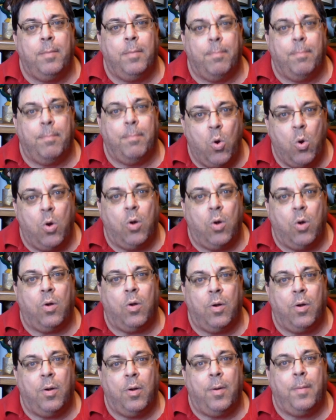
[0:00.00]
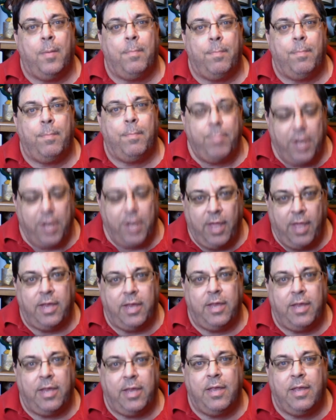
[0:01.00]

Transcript: more play.